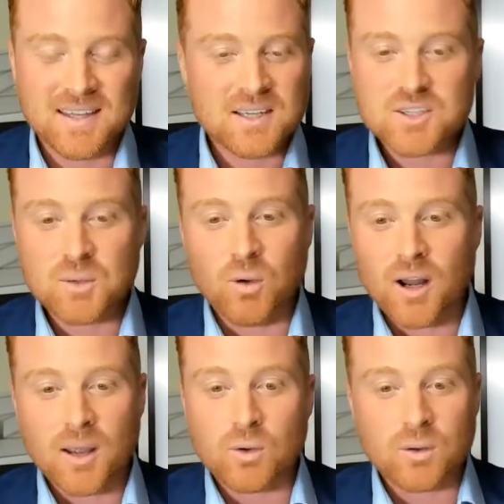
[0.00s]
See, what
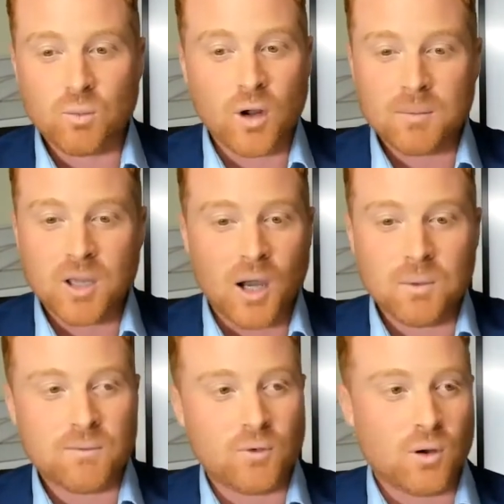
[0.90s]
I would, what I'm
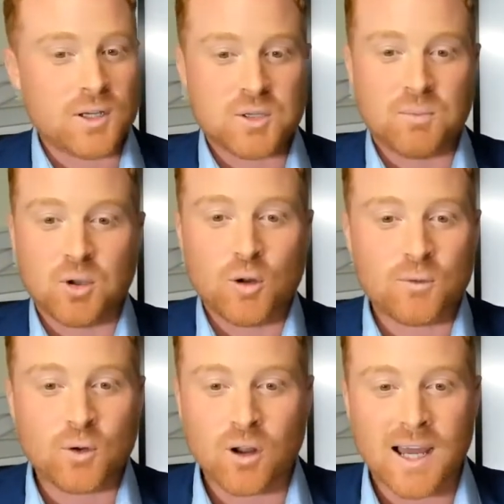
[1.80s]
going for is a
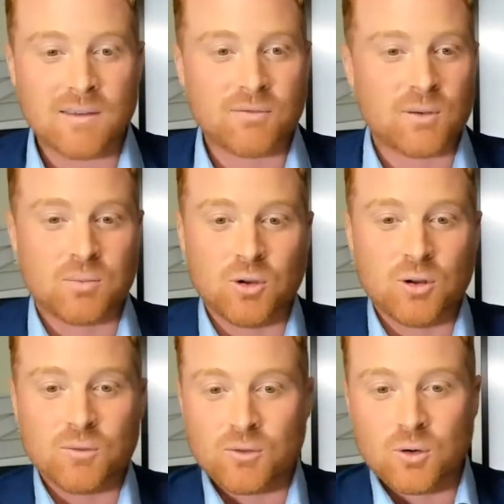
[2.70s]
beautiful life, a
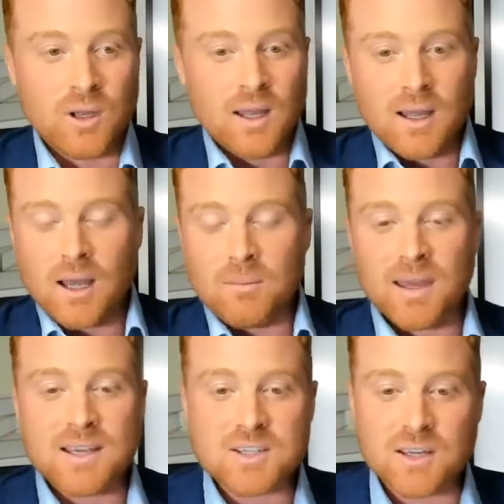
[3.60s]
beautiful,
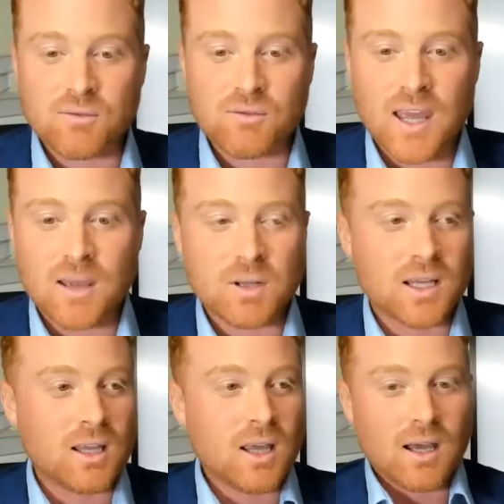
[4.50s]
amazing
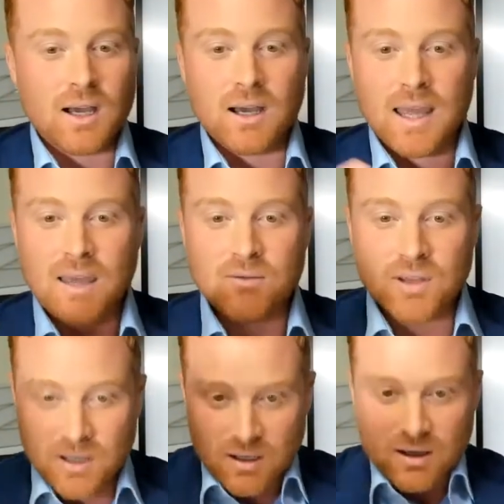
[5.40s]
family, uh,
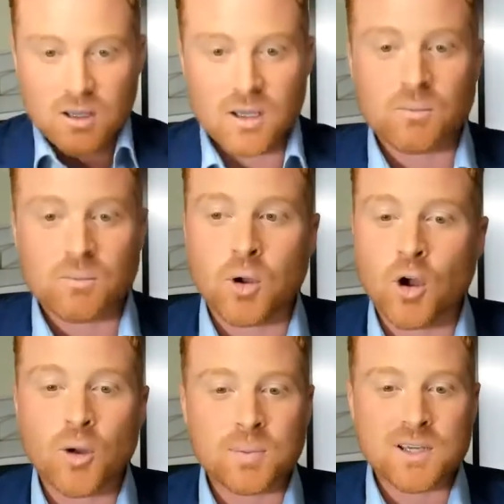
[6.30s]
having a, a
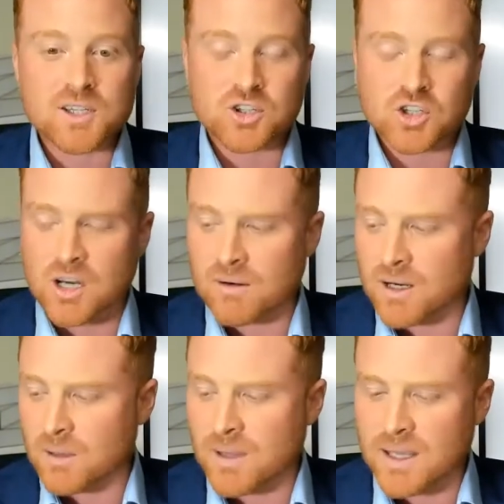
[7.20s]
purpose,
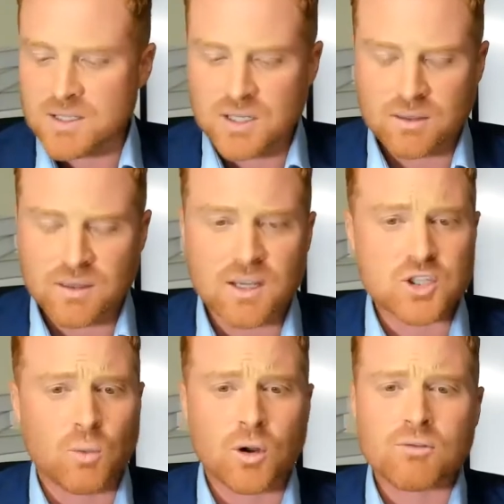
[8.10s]
sharing amazing things.
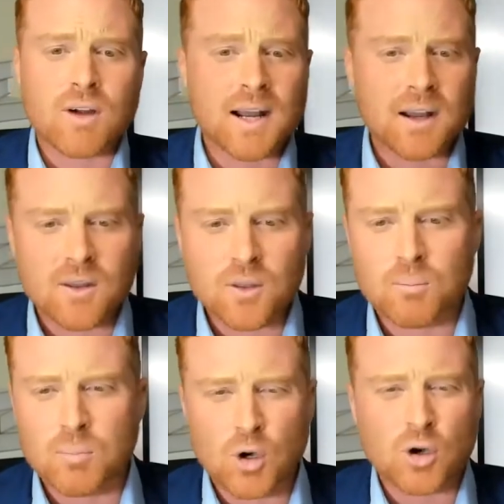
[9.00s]
I want to write another
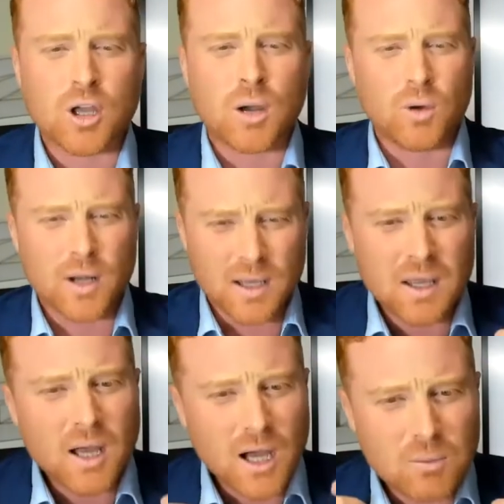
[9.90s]
book. I want to,
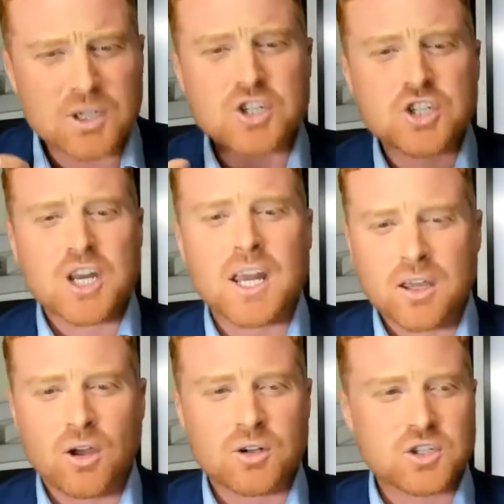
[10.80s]
I want to share
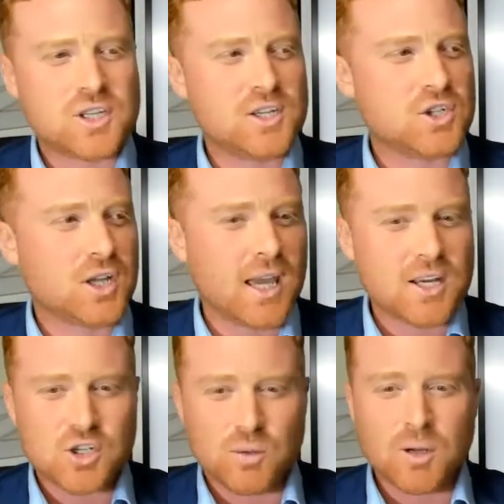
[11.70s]
conscious
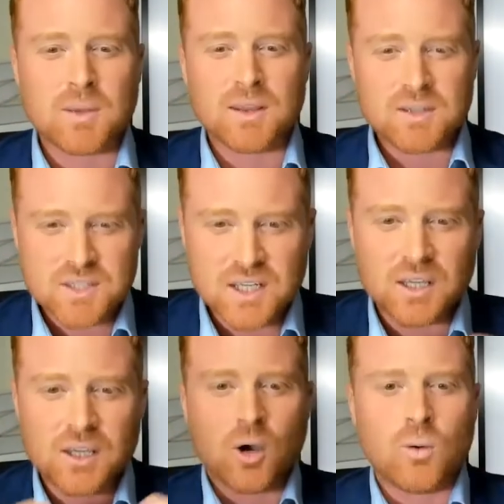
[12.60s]
education. I want to be the
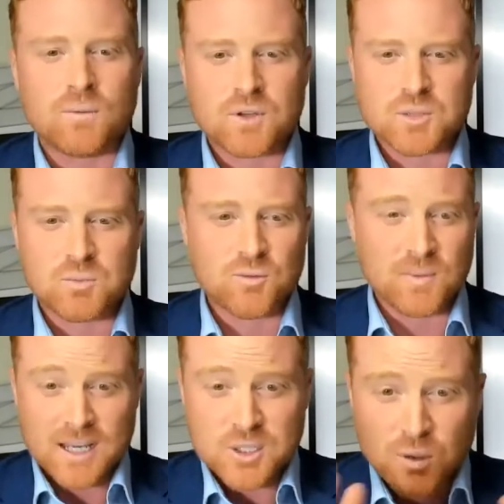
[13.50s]
CEO of this movement.
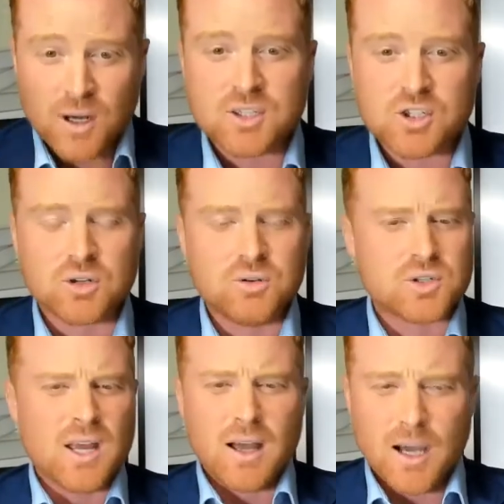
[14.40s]
That's what I
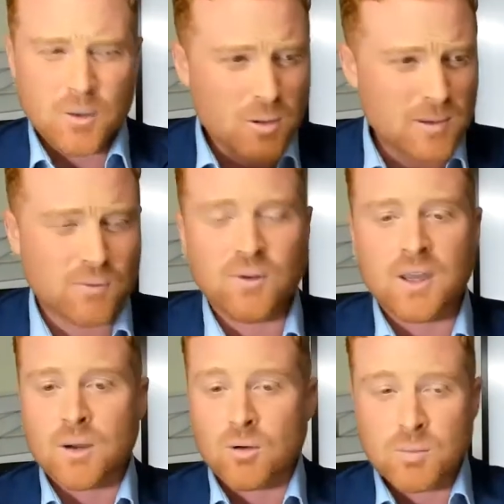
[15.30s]
choose. I want to be
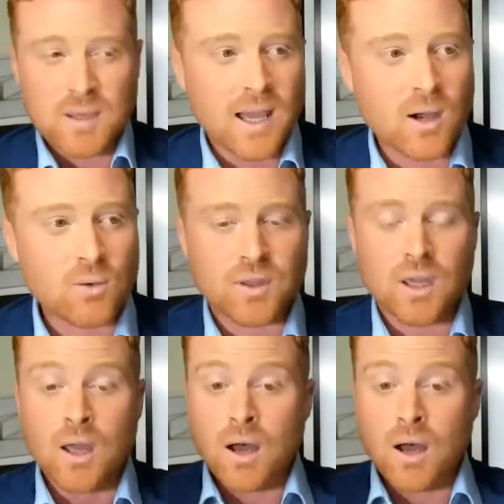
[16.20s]
fit. I want to be healthy.